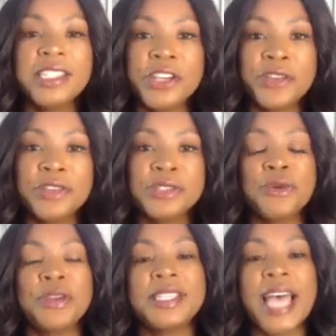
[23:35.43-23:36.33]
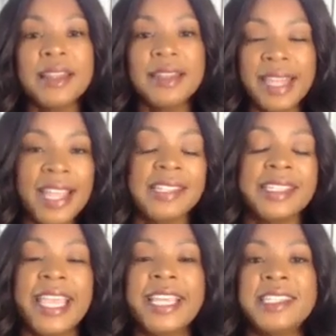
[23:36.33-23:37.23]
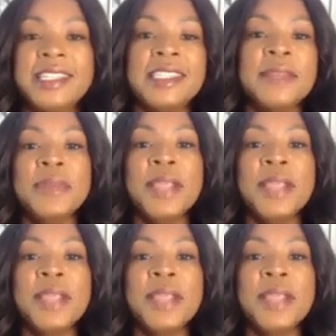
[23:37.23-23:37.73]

to share your stories, how to land stages.